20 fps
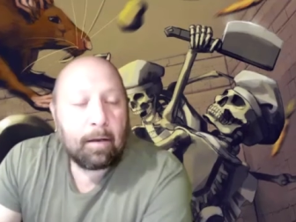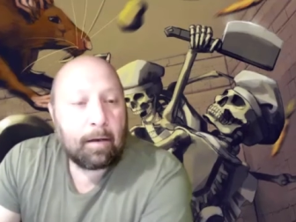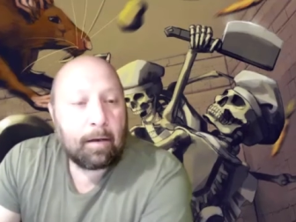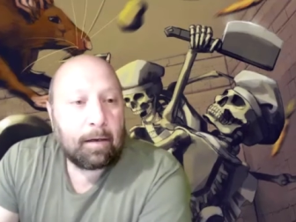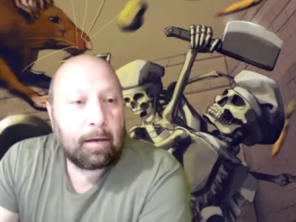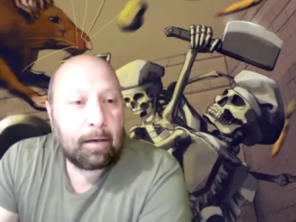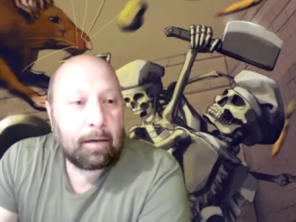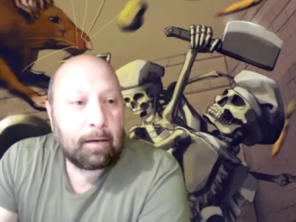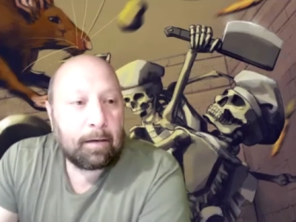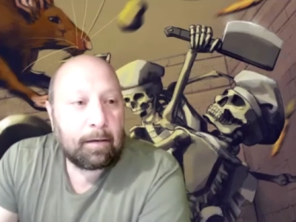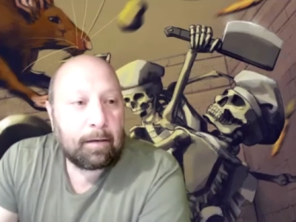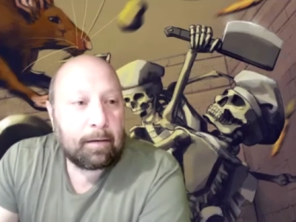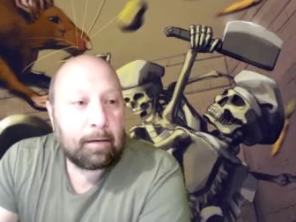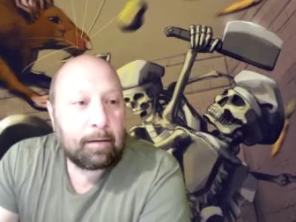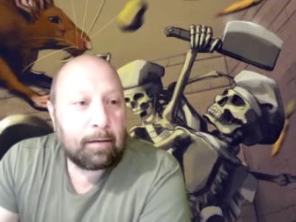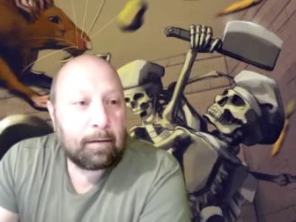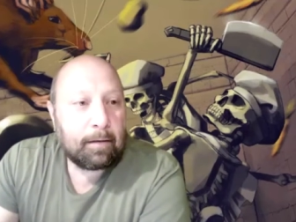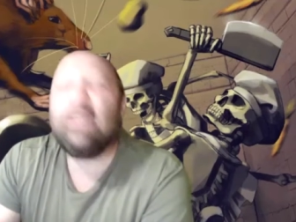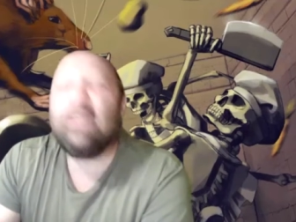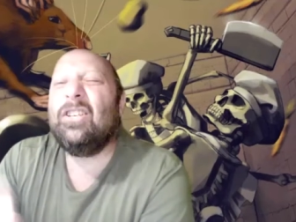
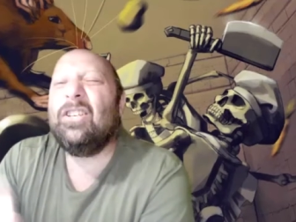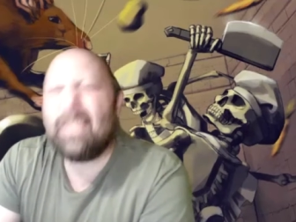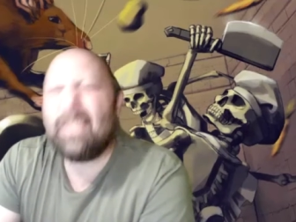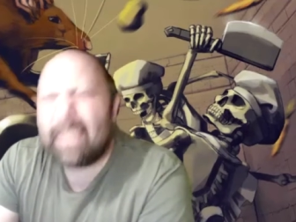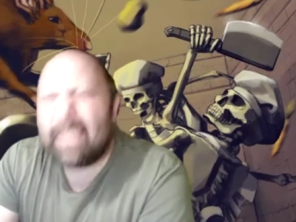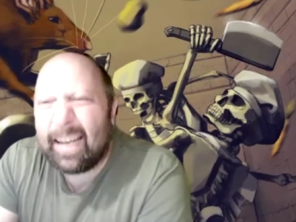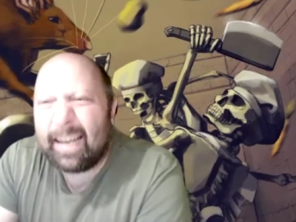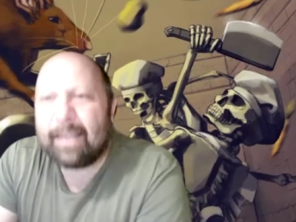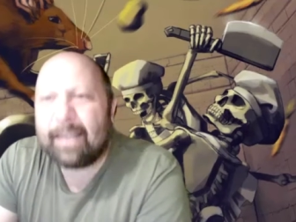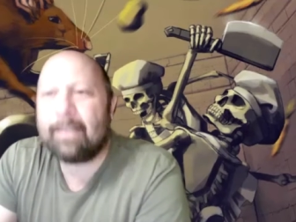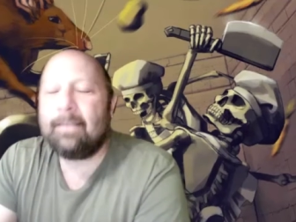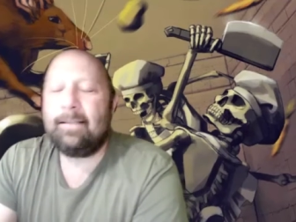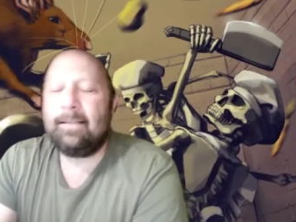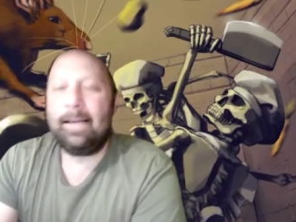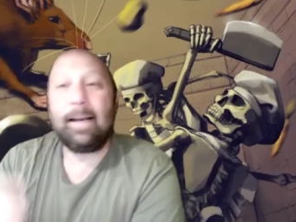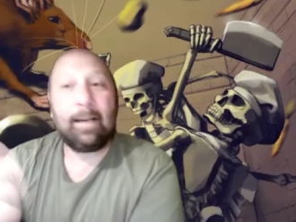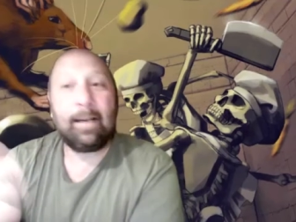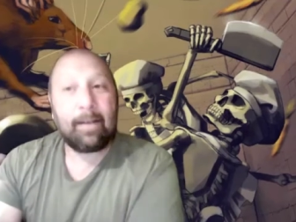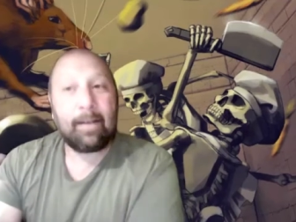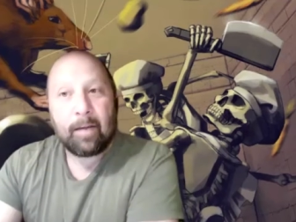uh, understands
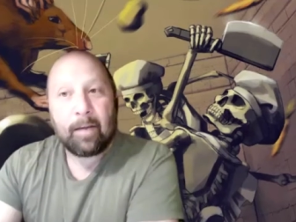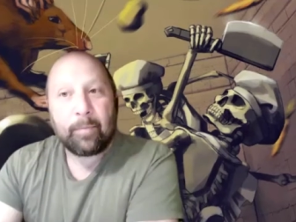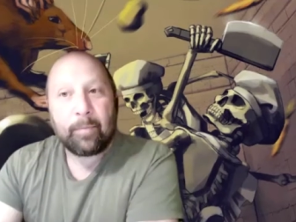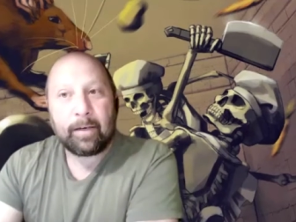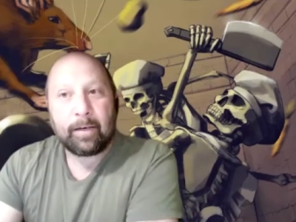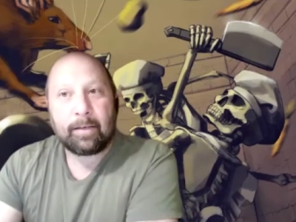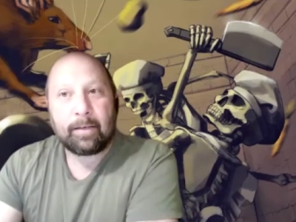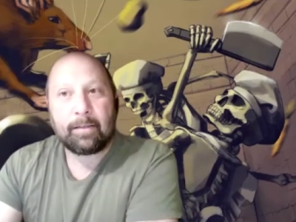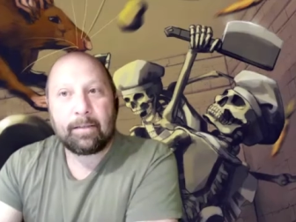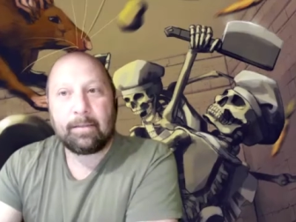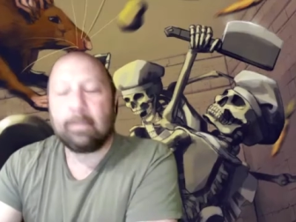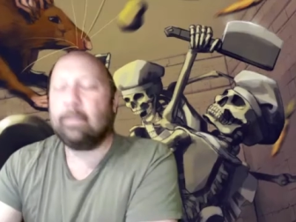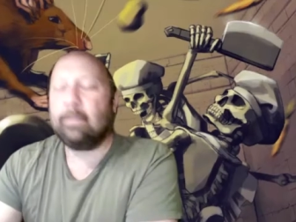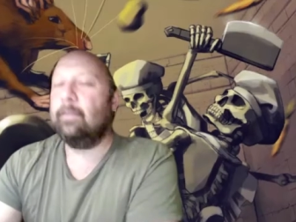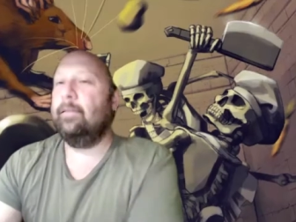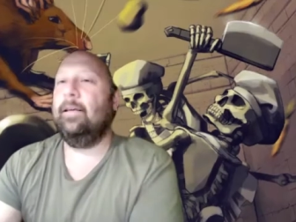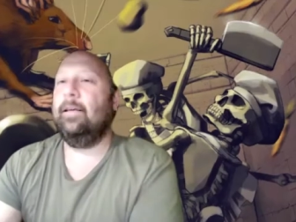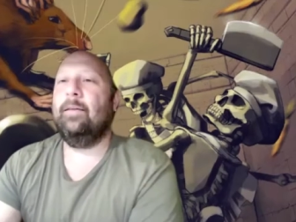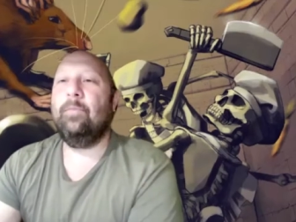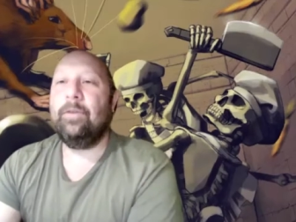economics
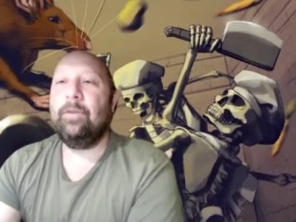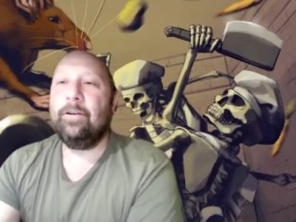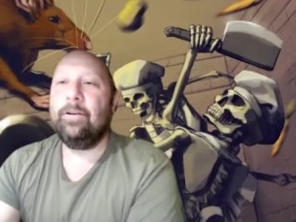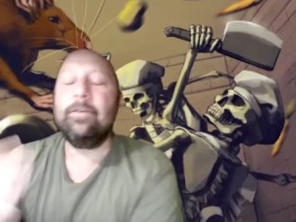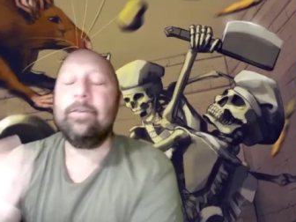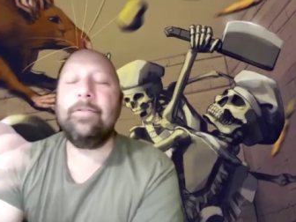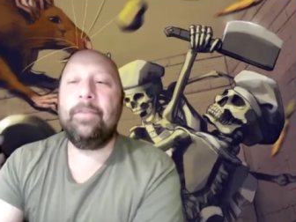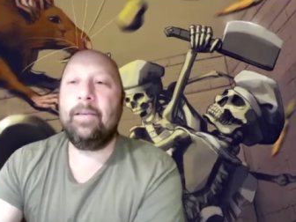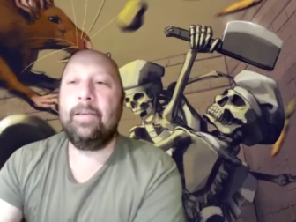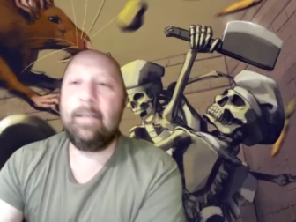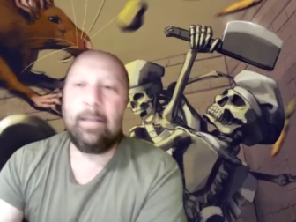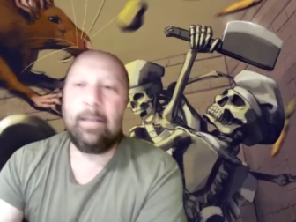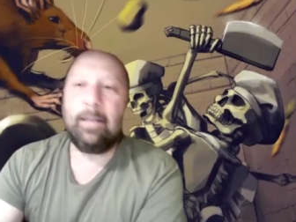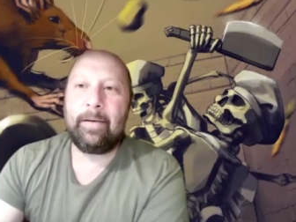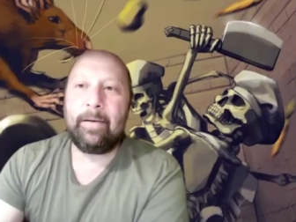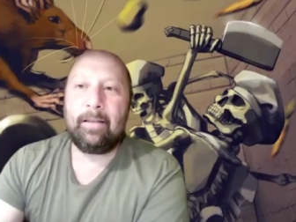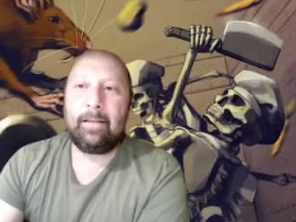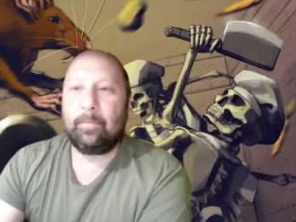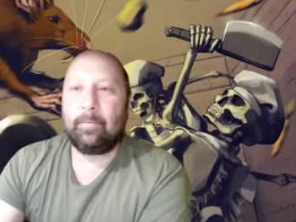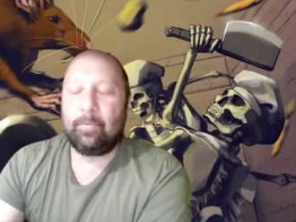then when you're thinking
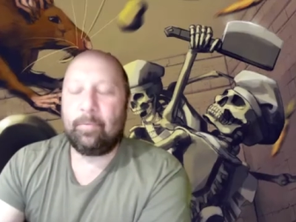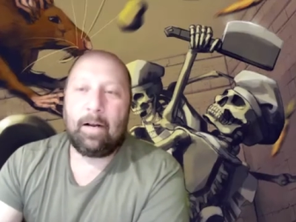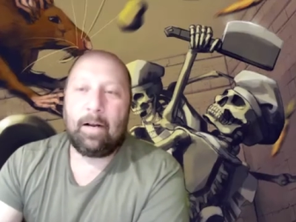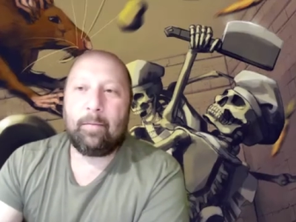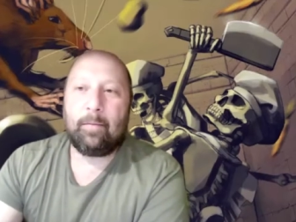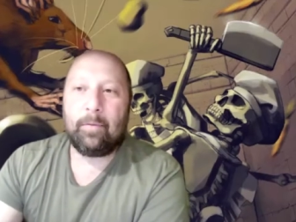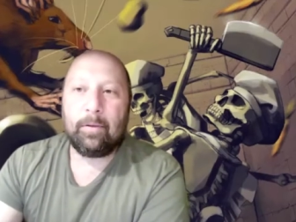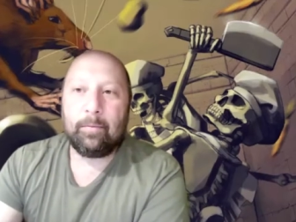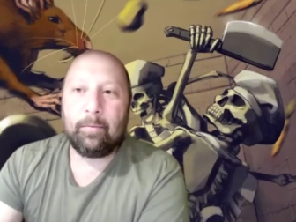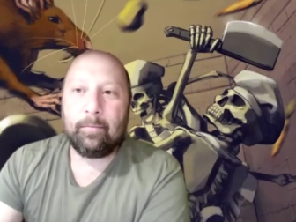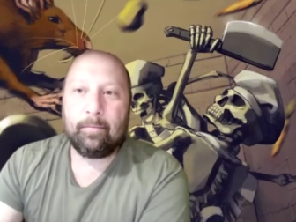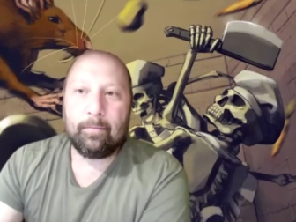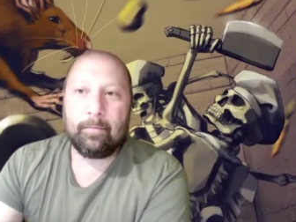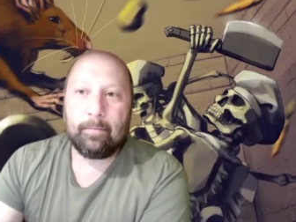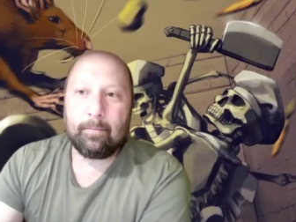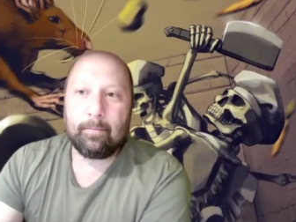about the problem